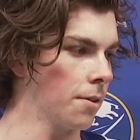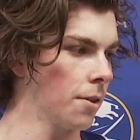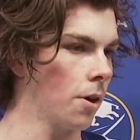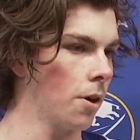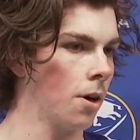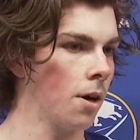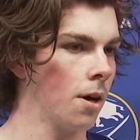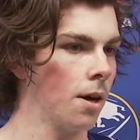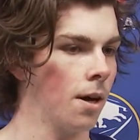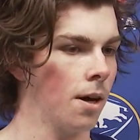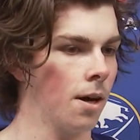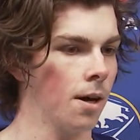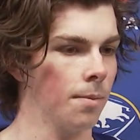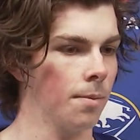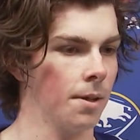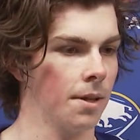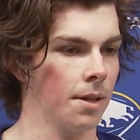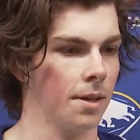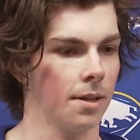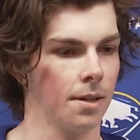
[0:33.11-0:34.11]
So
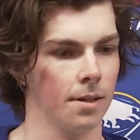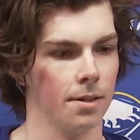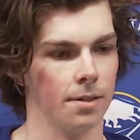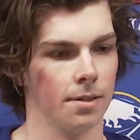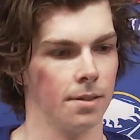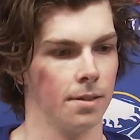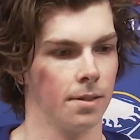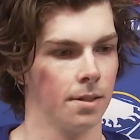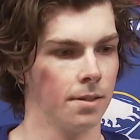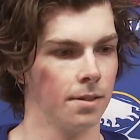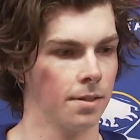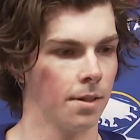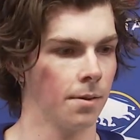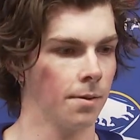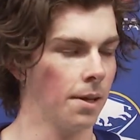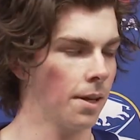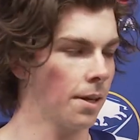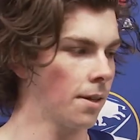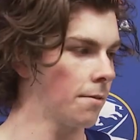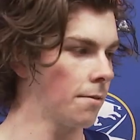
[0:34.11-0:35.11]
I think he's
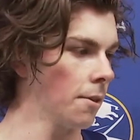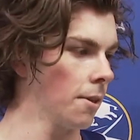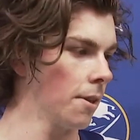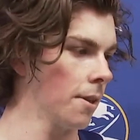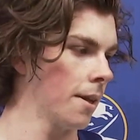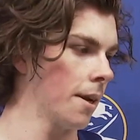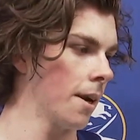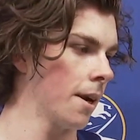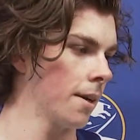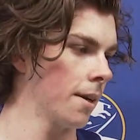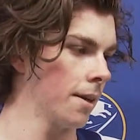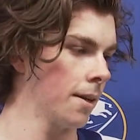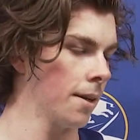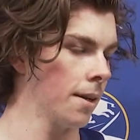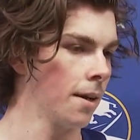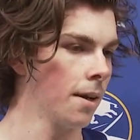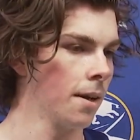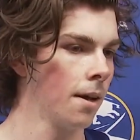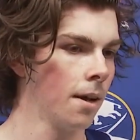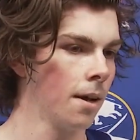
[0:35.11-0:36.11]
someone that I could really lean on
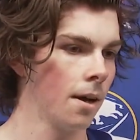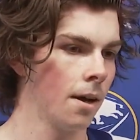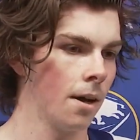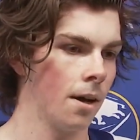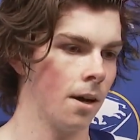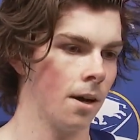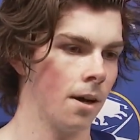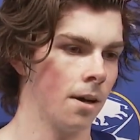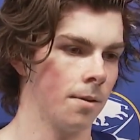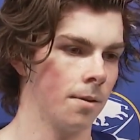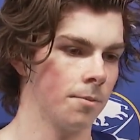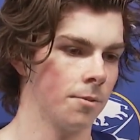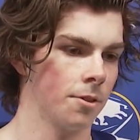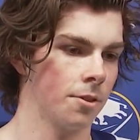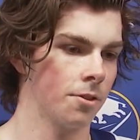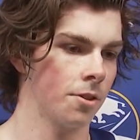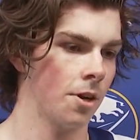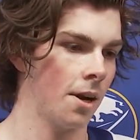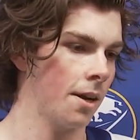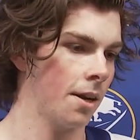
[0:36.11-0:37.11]
and
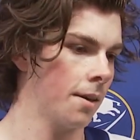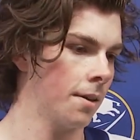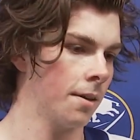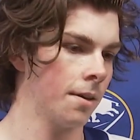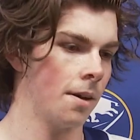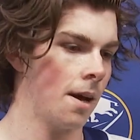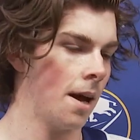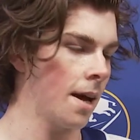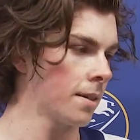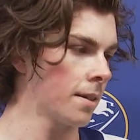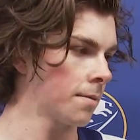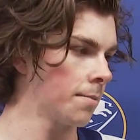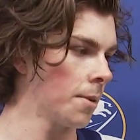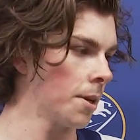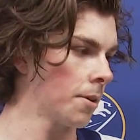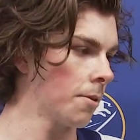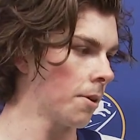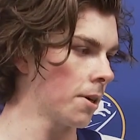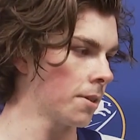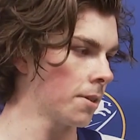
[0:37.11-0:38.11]
just try and ask as
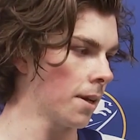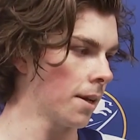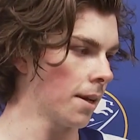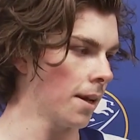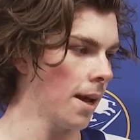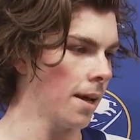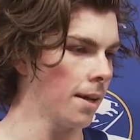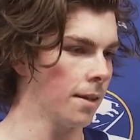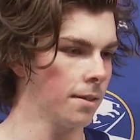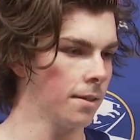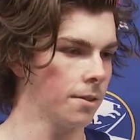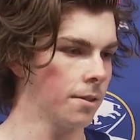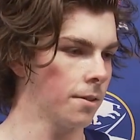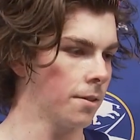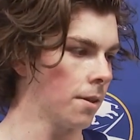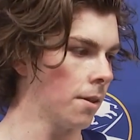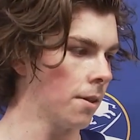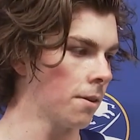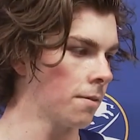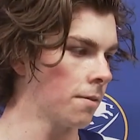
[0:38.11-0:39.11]
many questions I can and
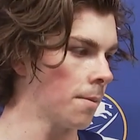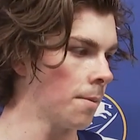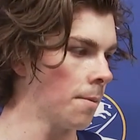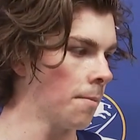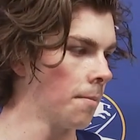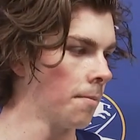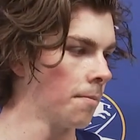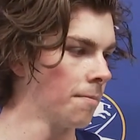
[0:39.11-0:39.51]
just learn from him.